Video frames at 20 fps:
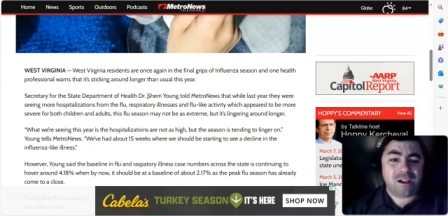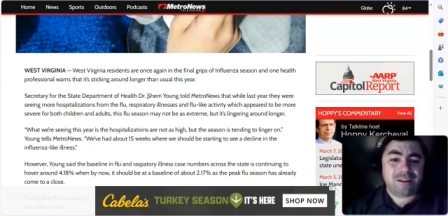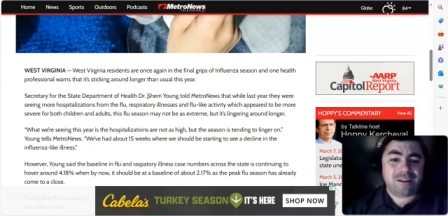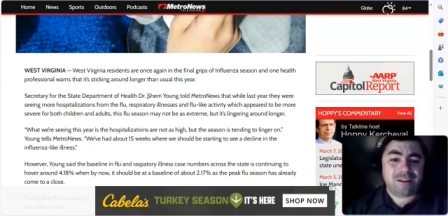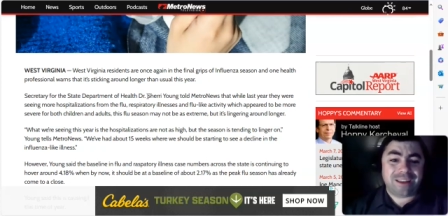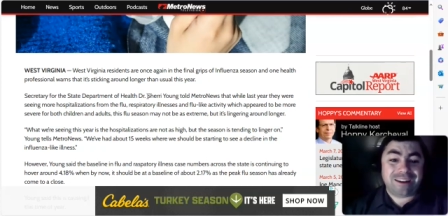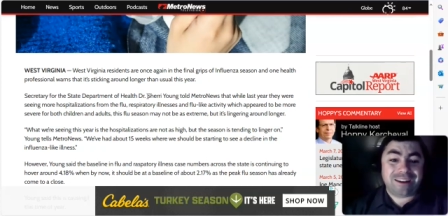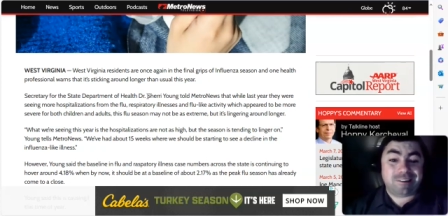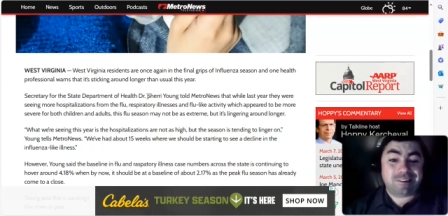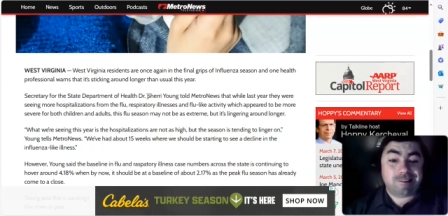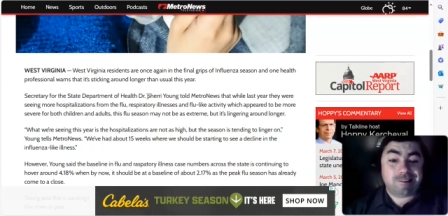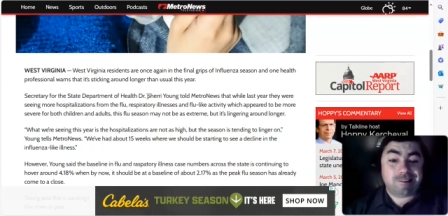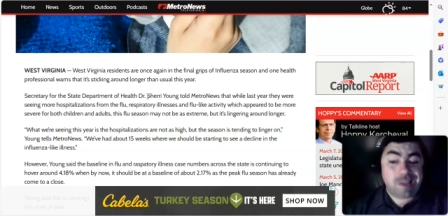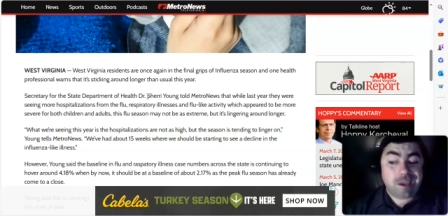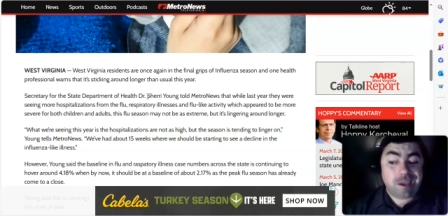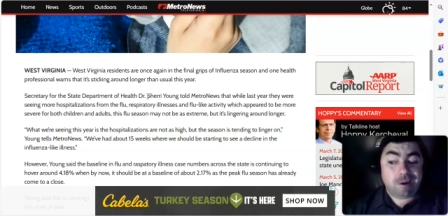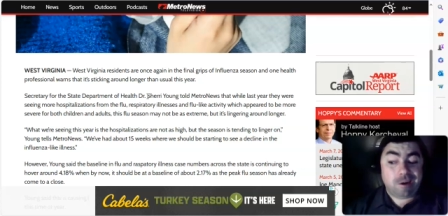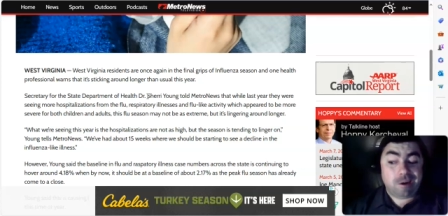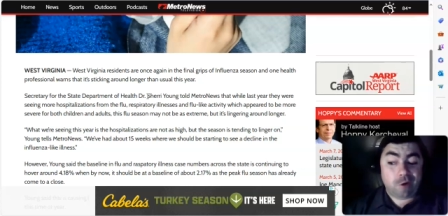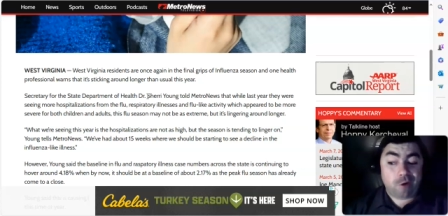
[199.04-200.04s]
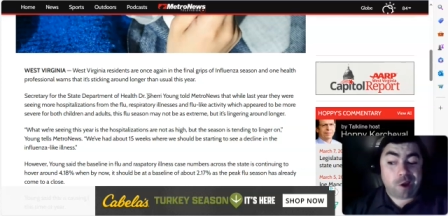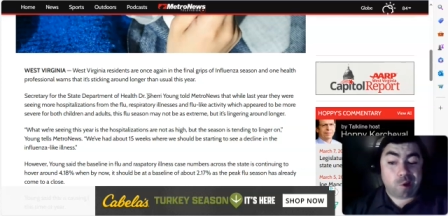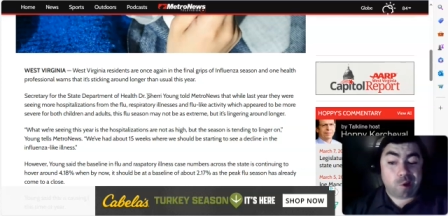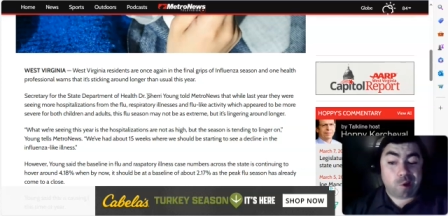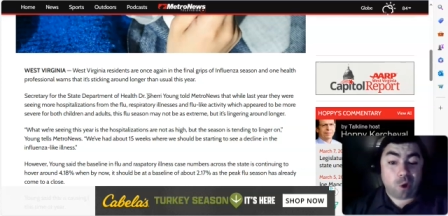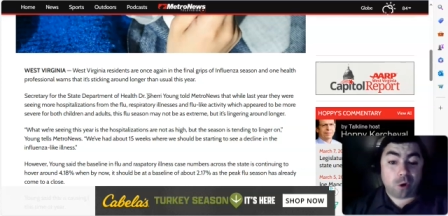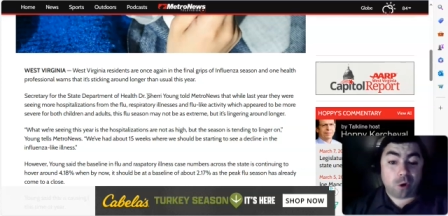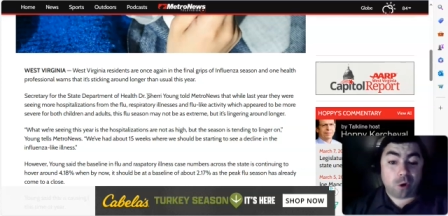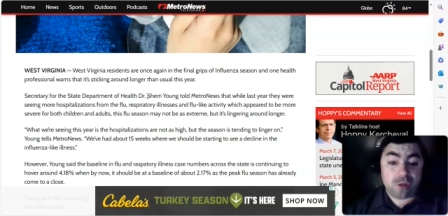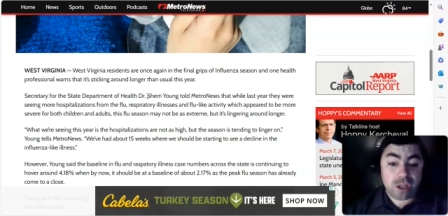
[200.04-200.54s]
that it's sticking around
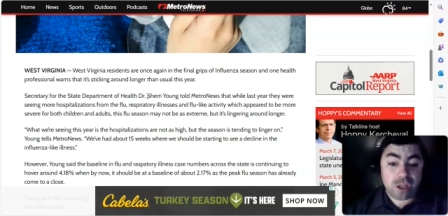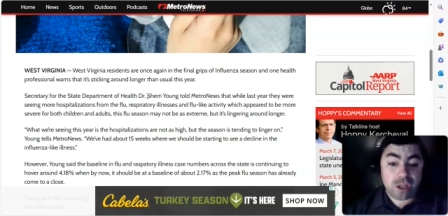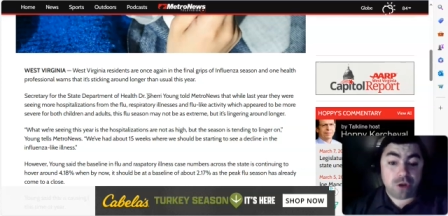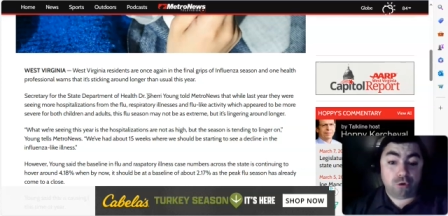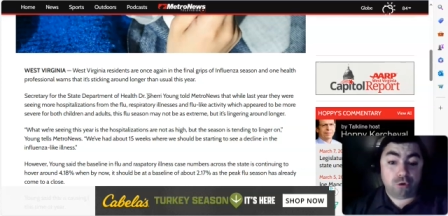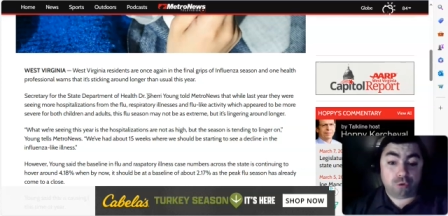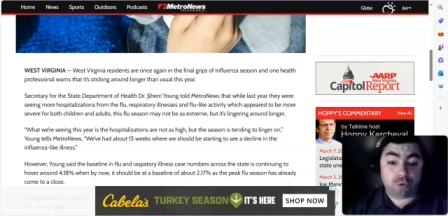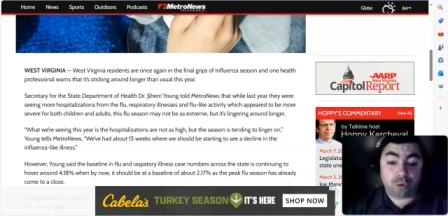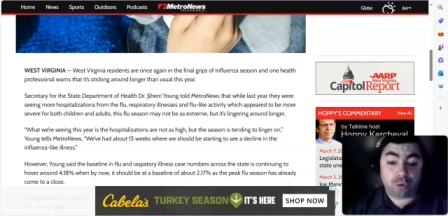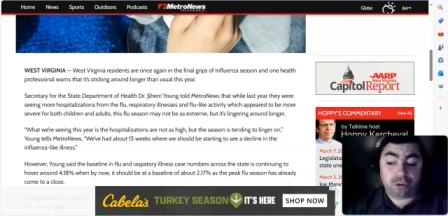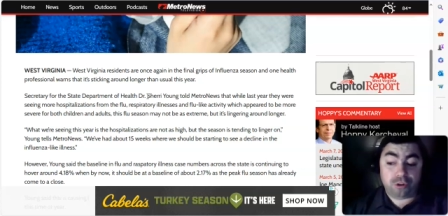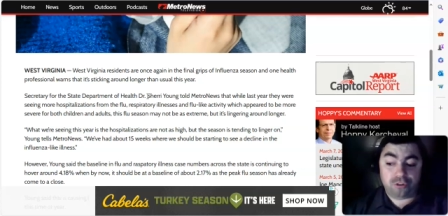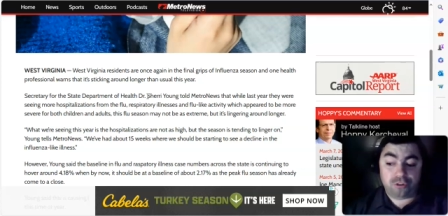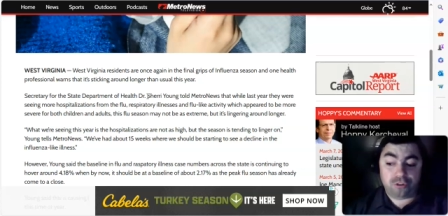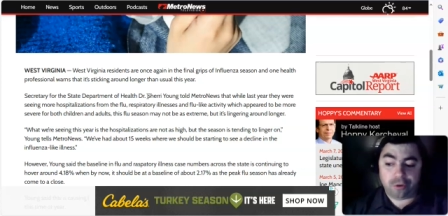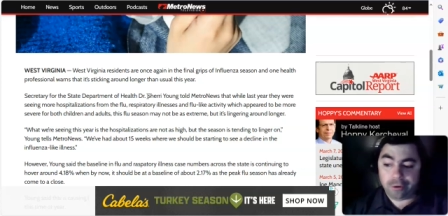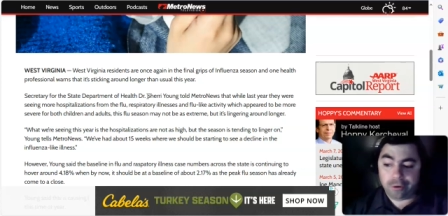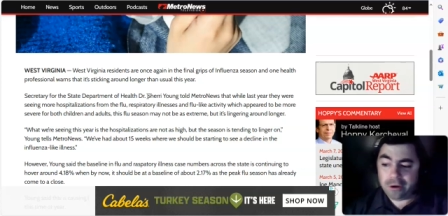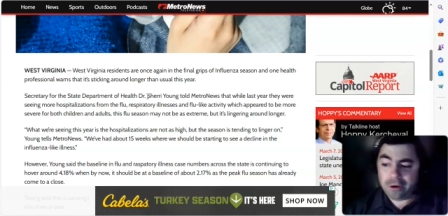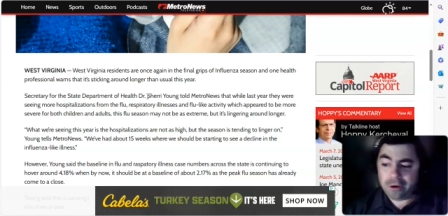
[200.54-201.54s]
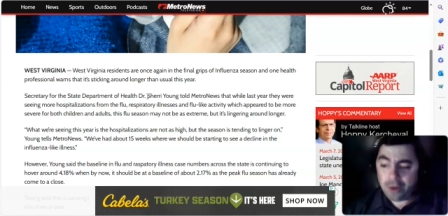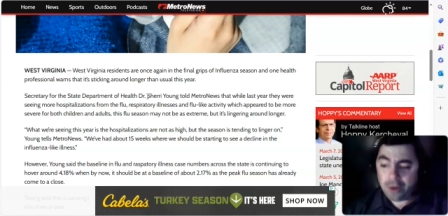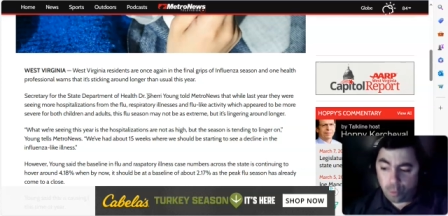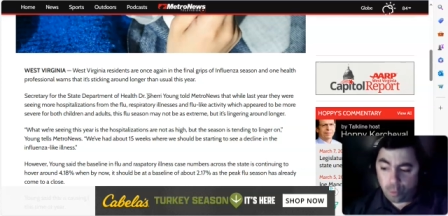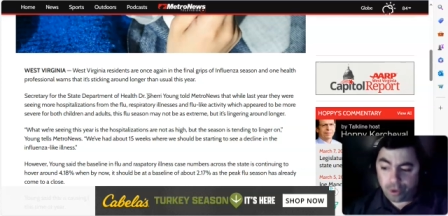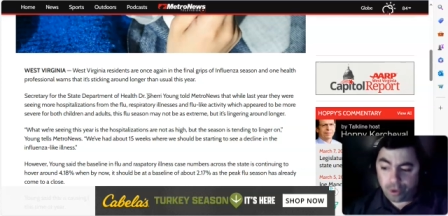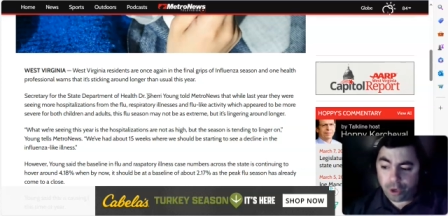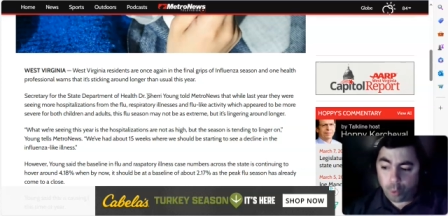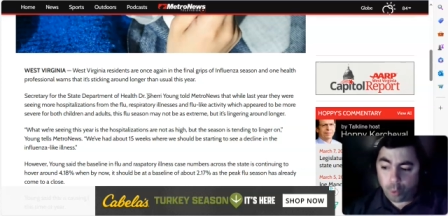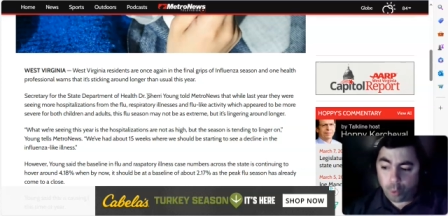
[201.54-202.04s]
longer than usual this year.
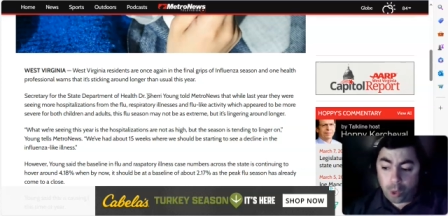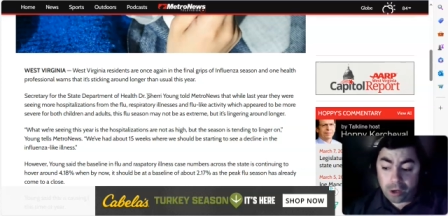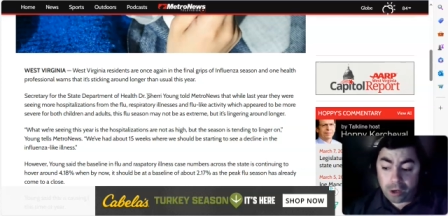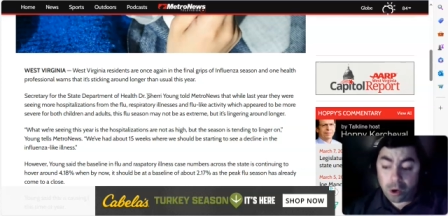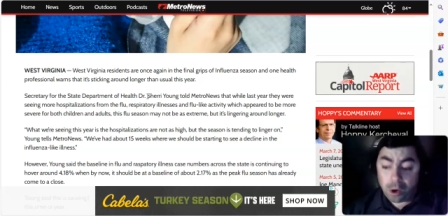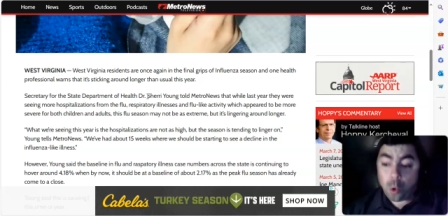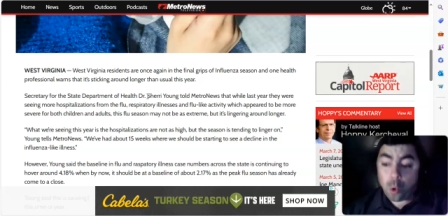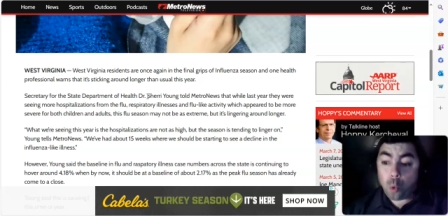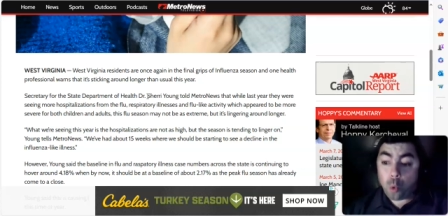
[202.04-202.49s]
Well, you know what?